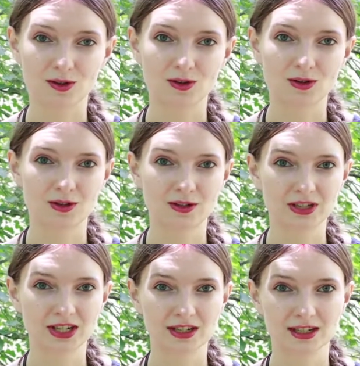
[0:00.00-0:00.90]
or
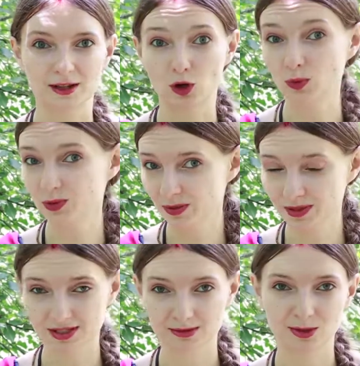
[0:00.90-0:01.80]
the
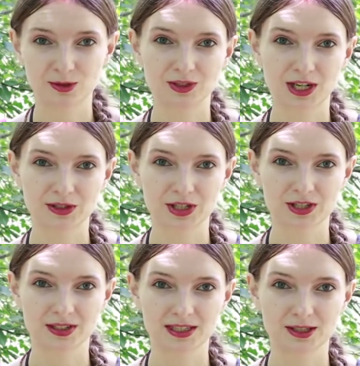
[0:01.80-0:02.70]
optimism of Trayodashi
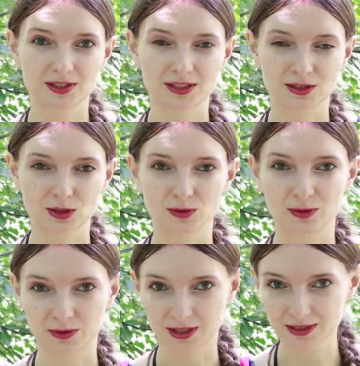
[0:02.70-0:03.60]
natives is not
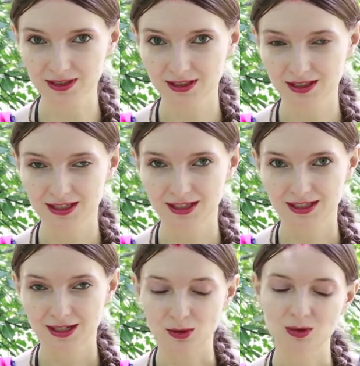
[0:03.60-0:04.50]
fulfilled?
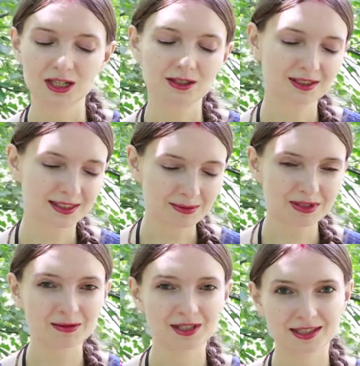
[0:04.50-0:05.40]
Well,
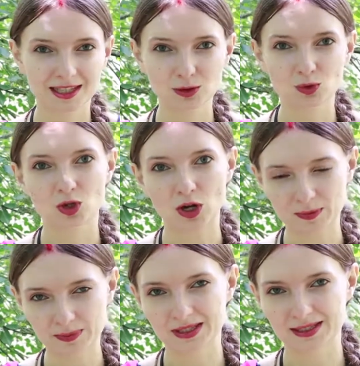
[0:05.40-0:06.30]
sometimes they tend to
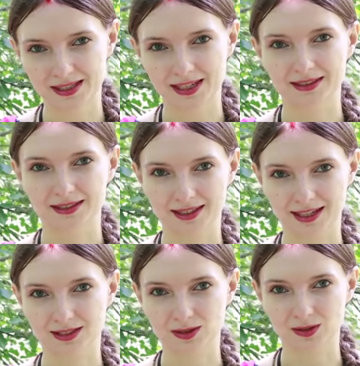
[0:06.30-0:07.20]
compensate
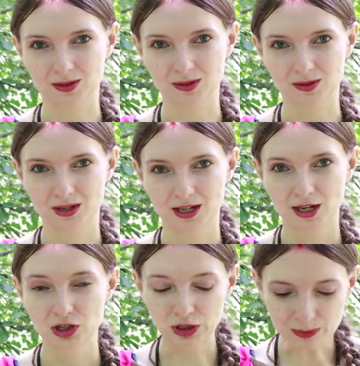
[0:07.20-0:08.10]
things,
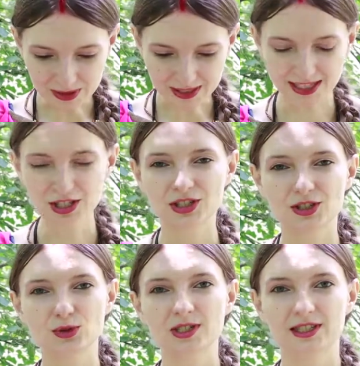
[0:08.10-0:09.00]
Compensation
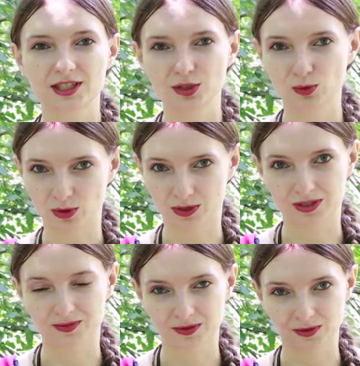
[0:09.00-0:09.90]
is really the key word
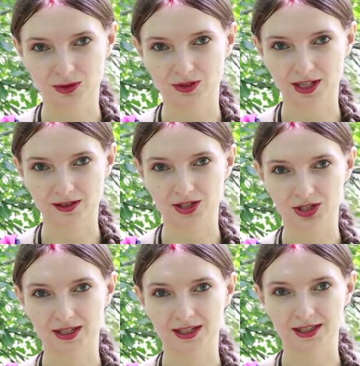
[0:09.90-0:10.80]
for
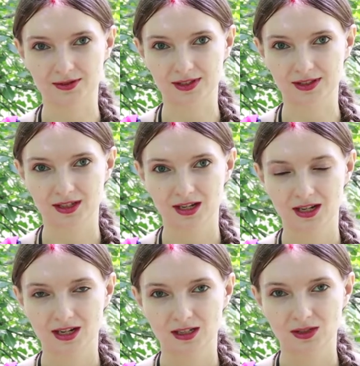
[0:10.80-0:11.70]
Trayodashi natives.
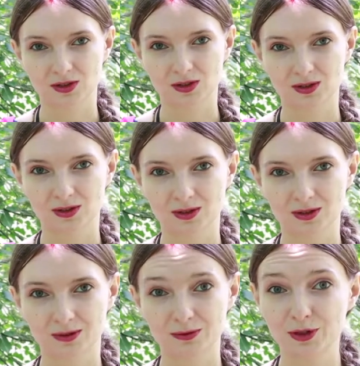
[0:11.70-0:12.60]

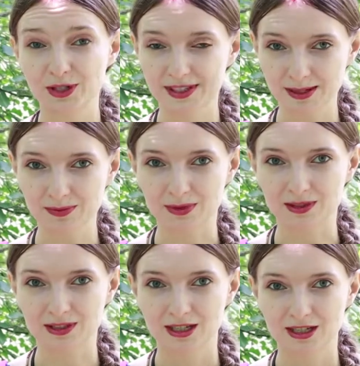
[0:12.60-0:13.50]
So, for
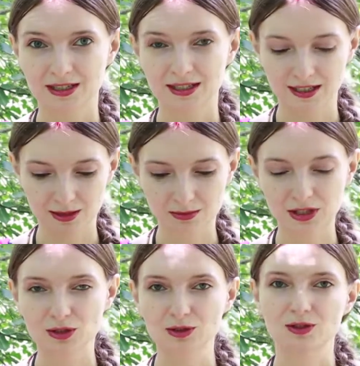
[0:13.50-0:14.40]
example, in
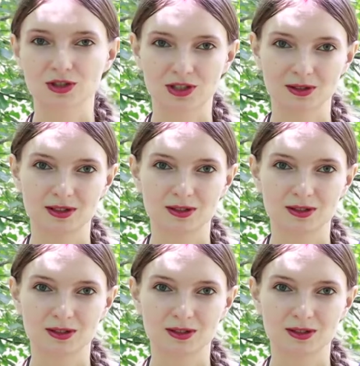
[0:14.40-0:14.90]
mythology,